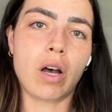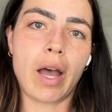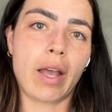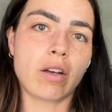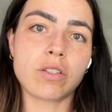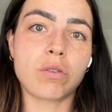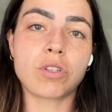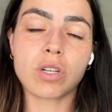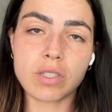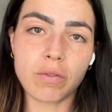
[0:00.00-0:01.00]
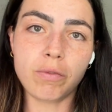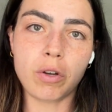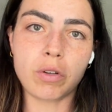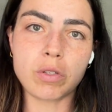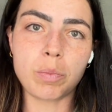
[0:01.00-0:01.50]
I also took some
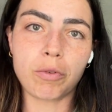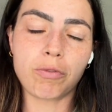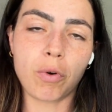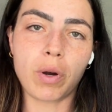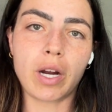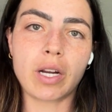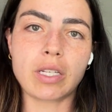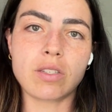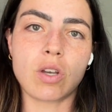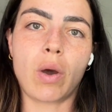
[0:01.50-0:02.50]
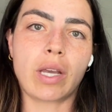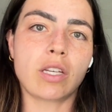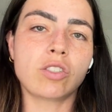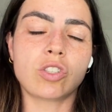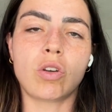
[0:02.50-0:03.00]
photos before, and so I
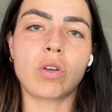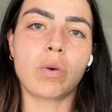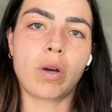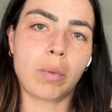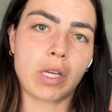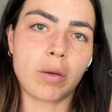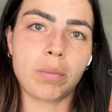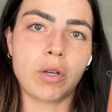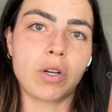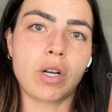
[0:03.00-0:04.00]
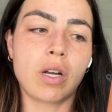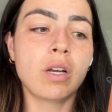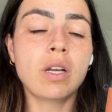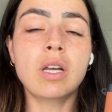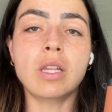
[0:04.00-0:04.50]
can show you on my computer
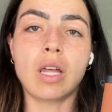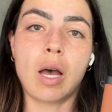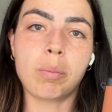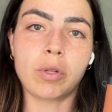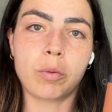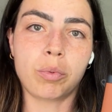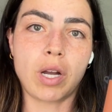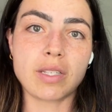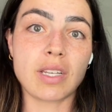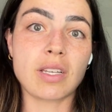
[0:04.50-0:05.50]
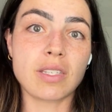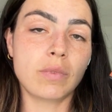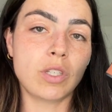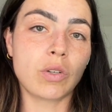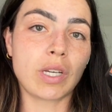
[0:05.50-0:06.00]
the upload process.
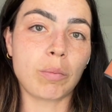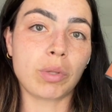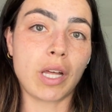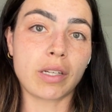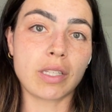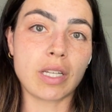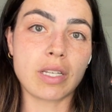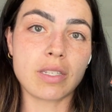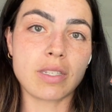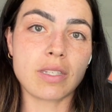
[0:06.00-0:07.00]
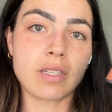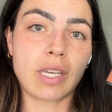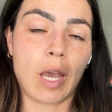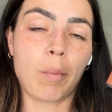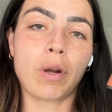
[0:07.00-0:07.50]
You can plug this
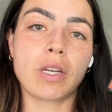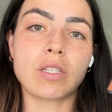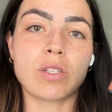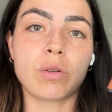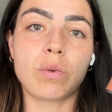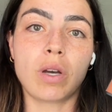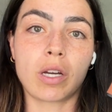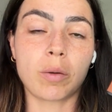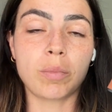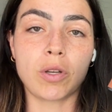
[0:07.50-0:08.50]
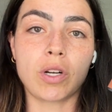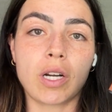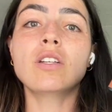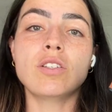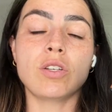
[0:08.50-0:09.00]
camera into a computer
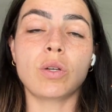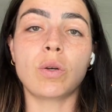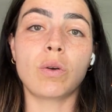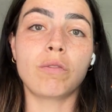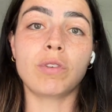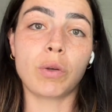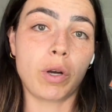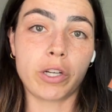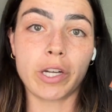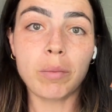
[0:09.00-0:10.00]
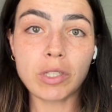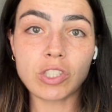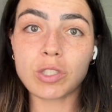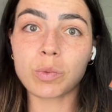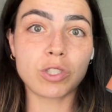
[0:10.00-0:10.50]
to view all your
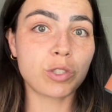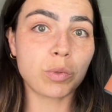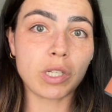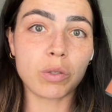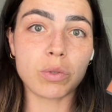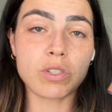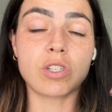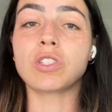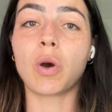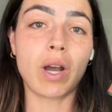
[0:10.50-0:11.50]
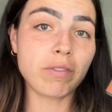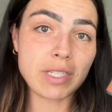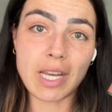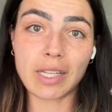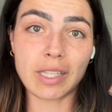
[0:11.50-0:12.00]
images, which is really cool. So you don't have to
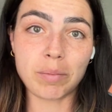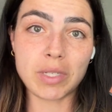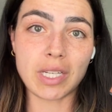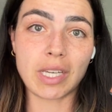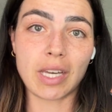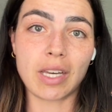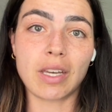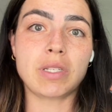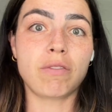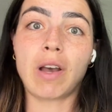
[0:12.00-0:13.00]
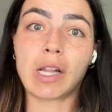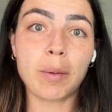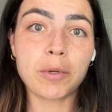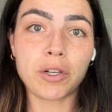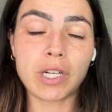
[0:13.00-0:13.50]
take them to get
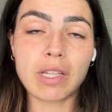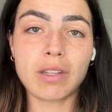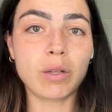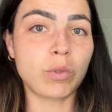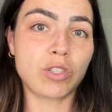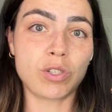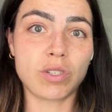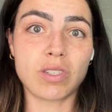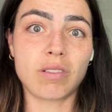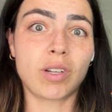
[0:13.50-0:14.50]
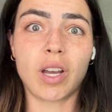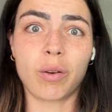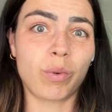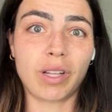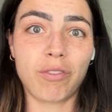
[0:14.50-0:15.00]
developed or anything, which is a
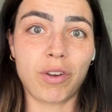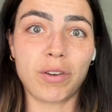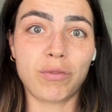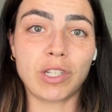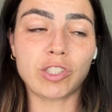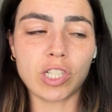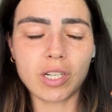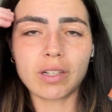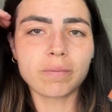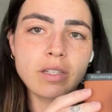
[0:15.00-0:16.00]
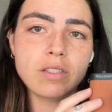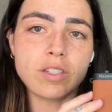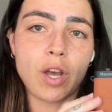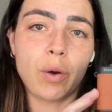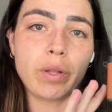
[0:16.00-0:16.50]
really fun feature.
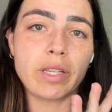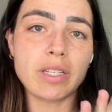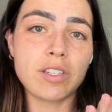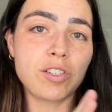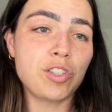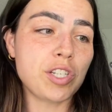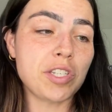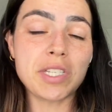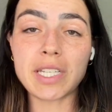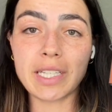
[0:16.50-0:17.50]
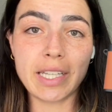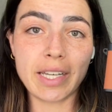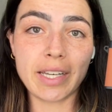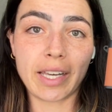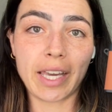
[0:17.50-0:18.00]
So this is just
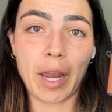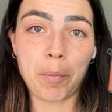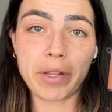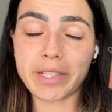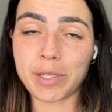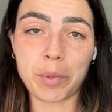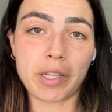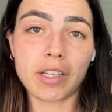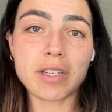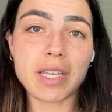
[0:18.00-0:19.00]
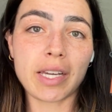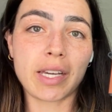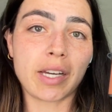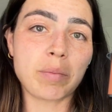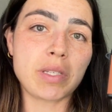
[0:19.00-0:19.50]
the camera. This is what it looks like. It
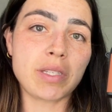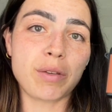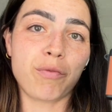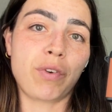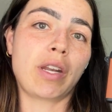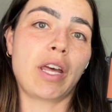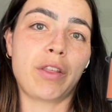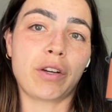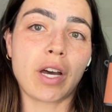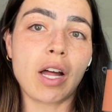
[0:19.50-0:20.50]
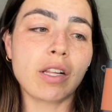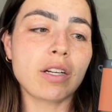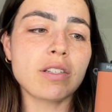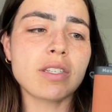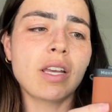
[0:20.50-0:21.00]
comes in some fun other
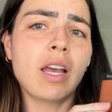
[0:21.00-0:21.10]
colors.